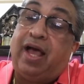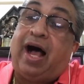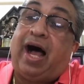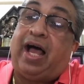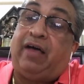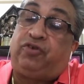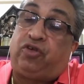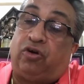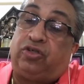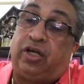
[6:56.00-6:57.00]
I have
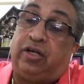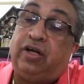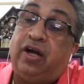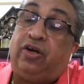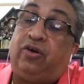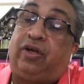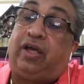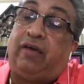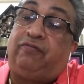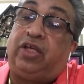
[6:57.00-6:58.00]
chosen to
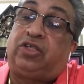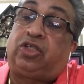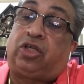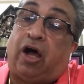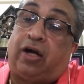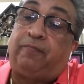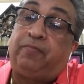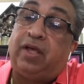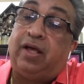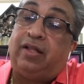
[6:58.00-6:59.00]
give this thought
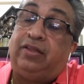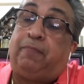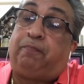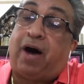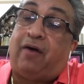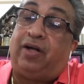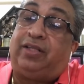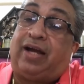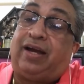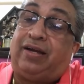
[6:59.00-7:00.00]
the power
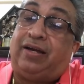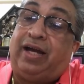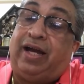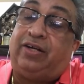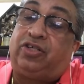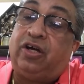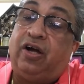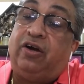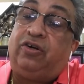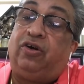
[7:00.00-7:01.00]
that it needs
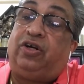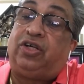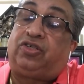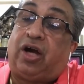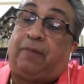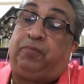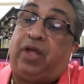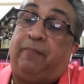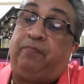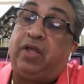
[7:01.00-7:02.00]
to disrupt
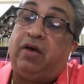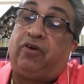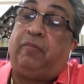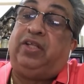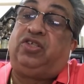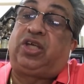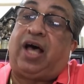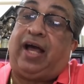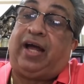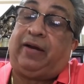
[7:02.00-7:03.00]
them from
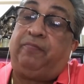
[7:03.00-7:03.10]
inside.